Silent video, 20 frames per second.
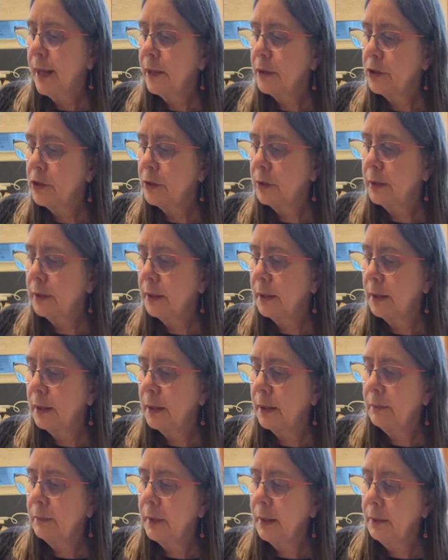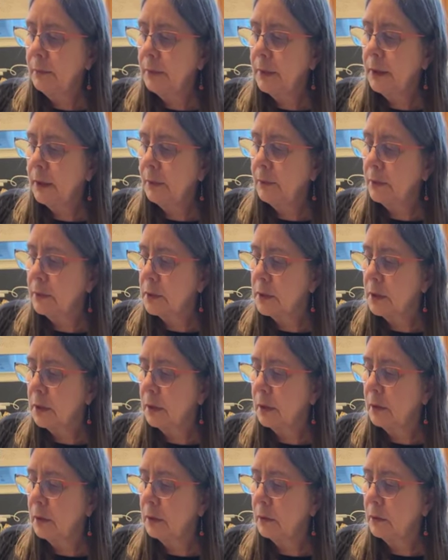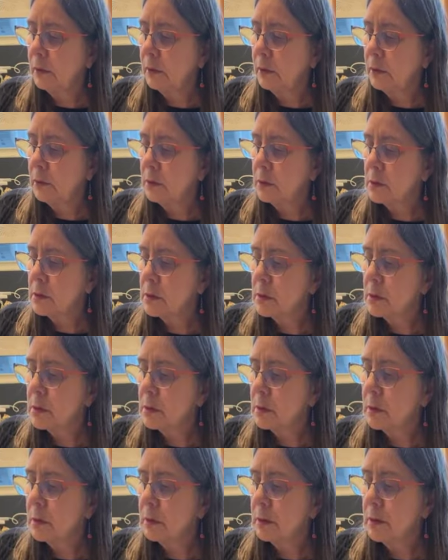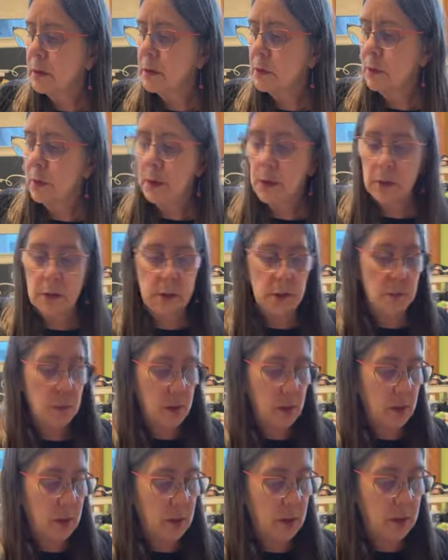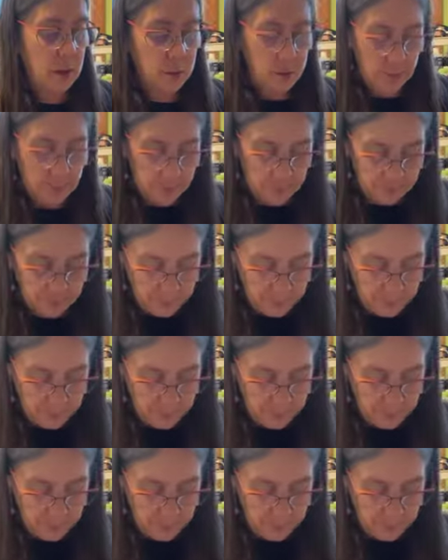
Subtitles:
Actually, I might be able to use, this one is smaller.